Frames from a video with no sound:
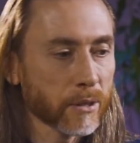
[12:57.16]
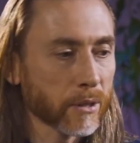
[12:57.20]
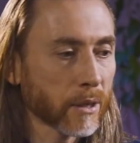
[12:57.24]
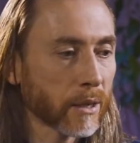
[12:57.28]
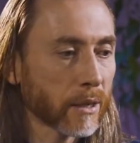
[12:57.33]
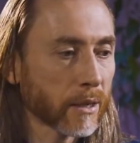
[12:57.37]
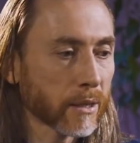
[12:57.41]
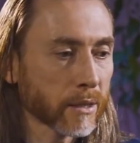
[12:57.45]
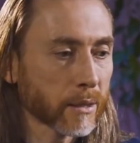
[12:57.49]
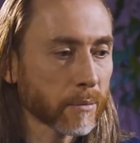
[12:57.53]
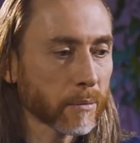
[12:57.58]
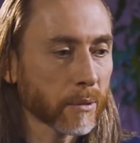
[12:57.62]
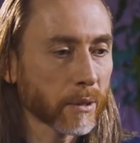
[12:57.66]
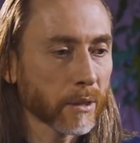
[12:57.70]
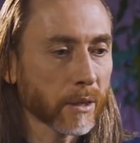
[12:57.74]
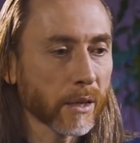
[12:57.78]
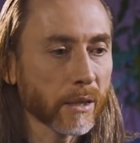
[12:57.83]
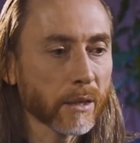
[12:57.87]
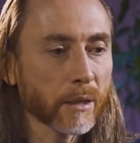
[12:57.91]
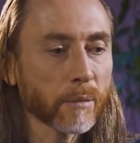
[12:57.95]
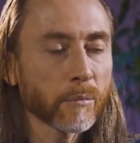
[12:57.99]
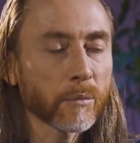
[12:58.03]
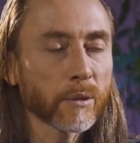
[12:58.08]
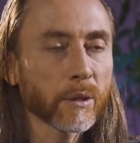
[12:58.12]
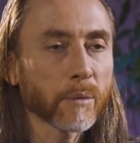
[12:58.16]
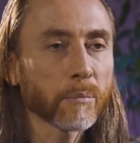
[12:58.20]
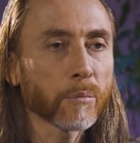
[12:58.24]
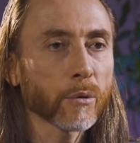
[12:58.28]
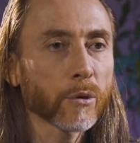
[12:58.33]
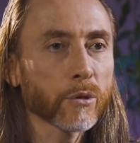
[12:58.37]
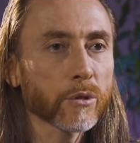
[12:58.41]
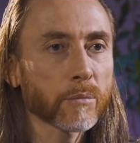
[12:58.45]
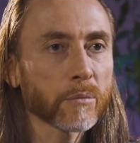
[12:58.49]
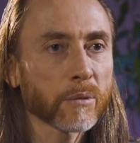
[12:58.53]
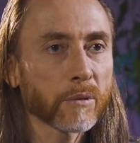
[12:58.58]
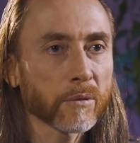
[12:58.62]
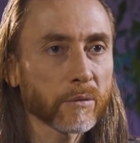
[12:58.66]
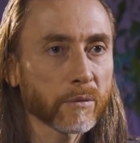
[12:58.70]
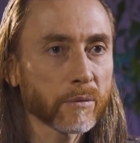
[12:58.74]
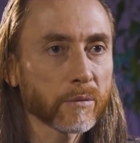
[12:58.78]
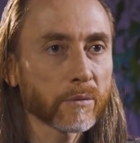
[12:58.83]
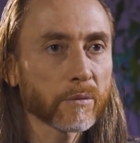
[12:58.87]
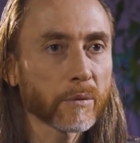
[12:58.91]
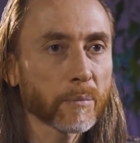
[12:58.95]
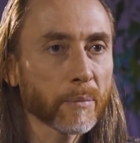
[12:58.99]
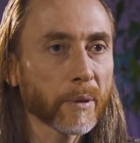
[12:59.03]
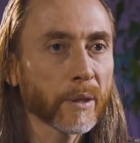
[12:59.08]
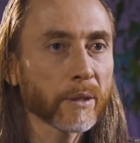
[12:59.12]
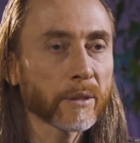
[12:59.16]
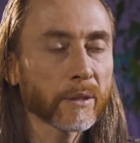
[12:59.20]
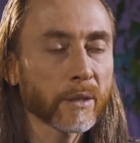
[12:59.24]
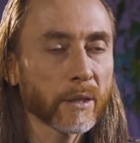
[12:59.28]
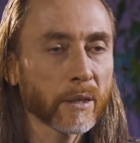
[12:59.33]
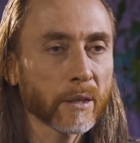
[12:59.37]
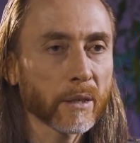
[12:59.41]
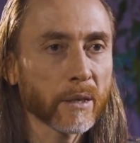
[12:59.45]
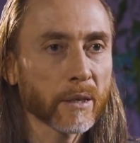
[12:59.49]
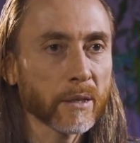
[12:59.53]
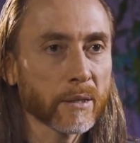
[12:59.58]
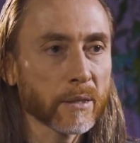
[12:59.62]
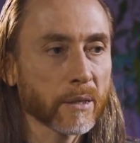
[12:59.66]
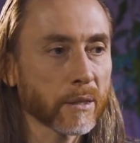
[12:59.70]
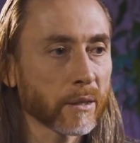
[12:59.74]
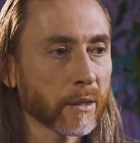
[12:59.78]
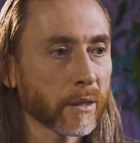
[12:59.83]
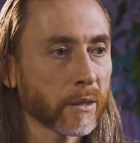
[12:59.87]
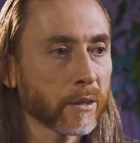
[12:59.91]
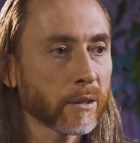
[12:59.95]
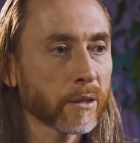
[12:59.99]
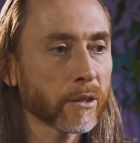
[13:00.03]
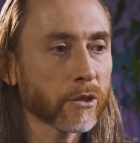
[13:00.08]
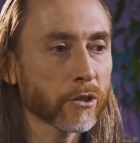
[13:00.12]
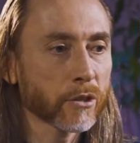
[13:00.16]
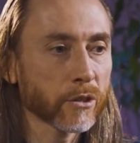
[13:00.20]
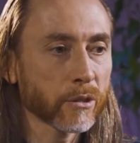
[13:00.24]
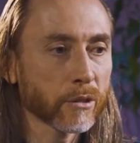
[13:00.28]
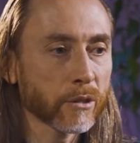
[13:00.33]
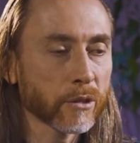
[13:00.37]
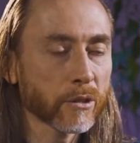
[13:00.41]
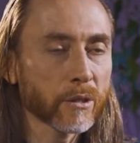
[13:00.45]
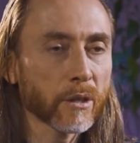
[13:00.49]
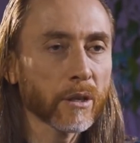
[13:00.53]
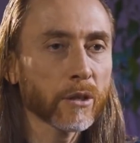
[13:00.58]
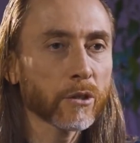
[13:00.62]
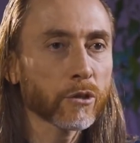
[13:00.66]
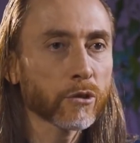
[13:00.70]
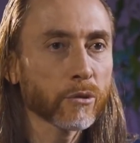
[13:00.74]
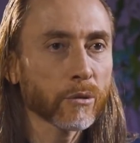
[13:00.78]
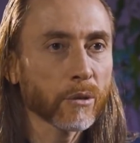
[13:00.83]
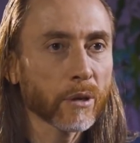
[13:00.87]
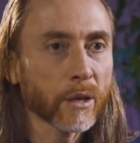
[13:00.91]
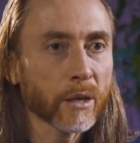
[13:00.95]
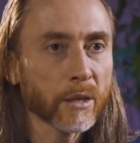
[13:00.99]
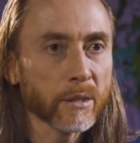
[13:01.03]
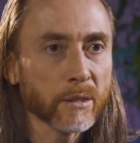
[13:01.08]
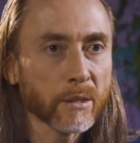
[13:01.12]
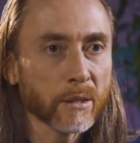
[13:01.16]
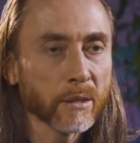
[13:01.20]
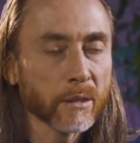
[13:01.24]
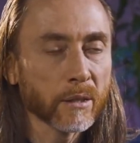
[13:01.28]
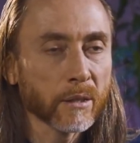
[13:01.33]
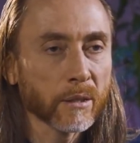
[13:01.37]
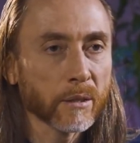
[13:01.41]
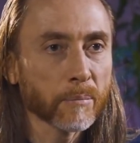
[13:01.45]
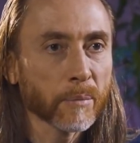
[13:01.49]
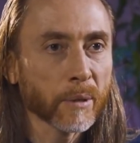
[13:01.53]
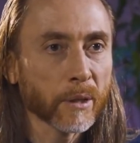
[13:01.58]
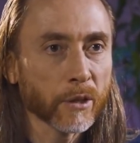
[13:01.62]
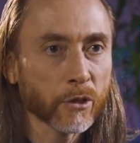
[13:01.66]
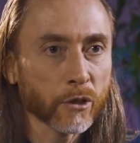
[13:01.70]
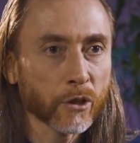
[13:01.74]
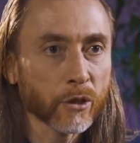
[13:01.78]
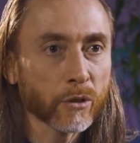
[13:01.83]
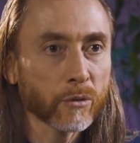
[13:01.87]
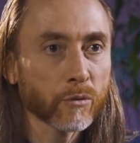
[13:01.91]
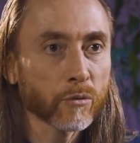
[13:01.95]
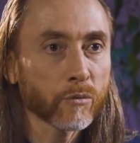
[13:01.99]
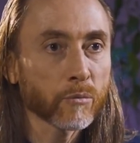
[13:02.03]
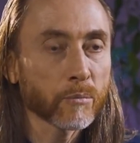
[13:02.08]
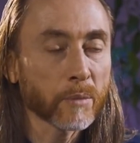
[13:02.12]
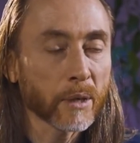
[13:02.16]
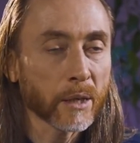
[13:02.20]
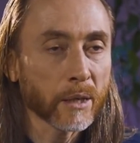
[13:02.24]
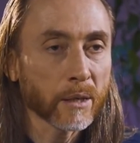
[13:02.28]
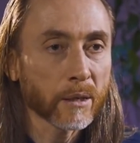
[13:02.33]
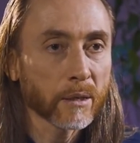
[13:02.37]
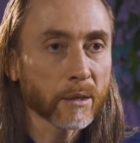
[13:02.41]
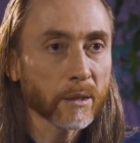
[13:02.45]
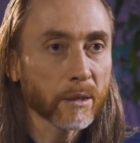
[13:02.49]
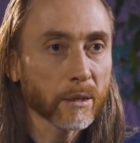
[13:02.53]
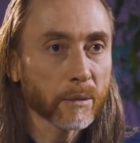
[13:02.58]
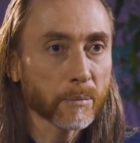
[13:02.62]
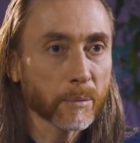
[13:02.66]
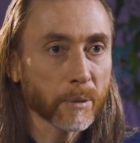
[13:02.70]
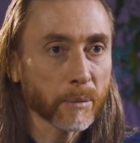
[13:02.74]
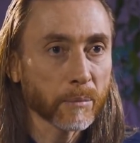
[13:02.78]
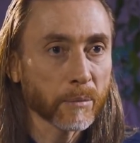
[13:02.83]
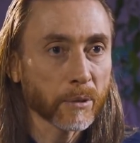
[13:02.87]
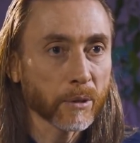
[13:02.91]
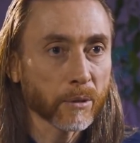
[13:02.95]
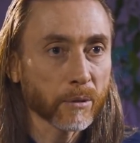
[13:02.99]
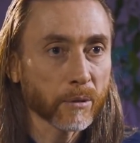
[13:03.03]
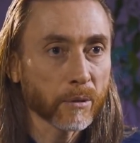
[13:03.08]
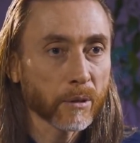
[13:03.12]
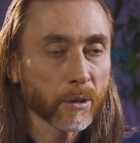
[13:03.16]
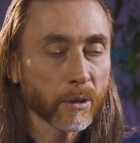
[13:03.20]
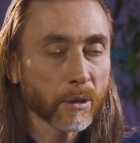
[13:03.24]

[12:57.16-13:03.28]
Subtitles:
Often those who perform certain postures, asanas, don't even know that an asana is a position of the mind.